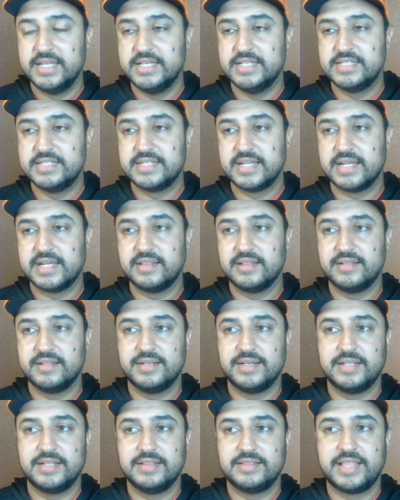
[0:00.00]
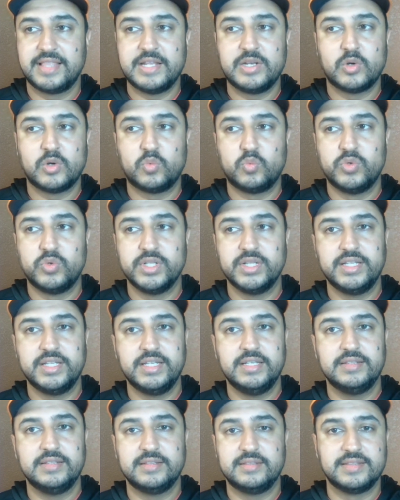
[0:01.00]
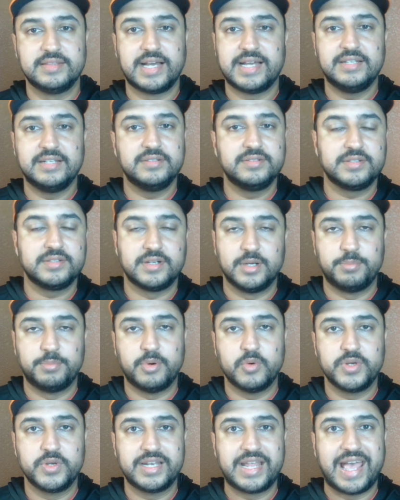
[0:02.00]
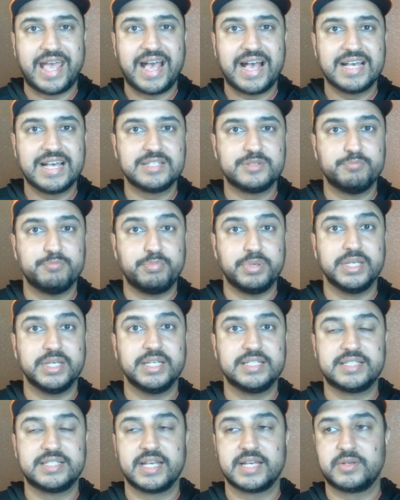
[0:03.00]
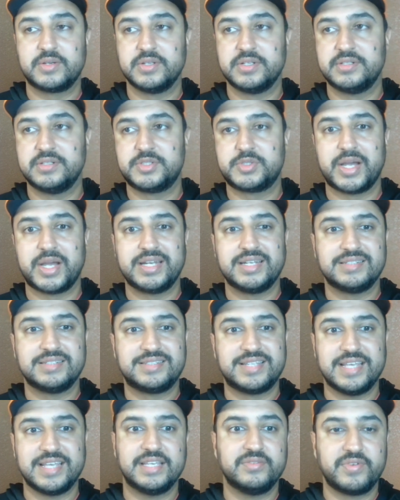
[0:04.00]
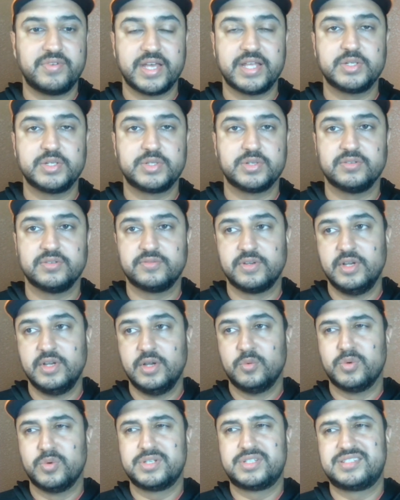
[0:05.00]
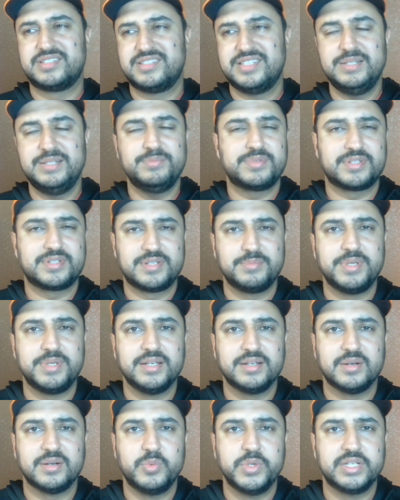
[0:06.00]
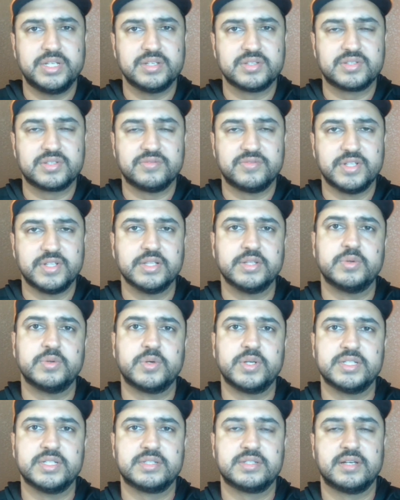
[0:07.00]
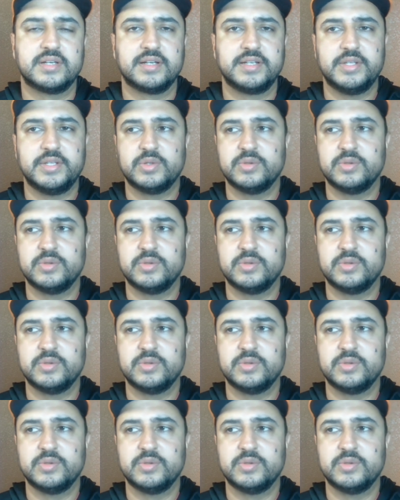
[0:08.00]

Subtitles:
is that neither opponent has bigs that could try to take advantage of what seems to be a weakness of Illinois',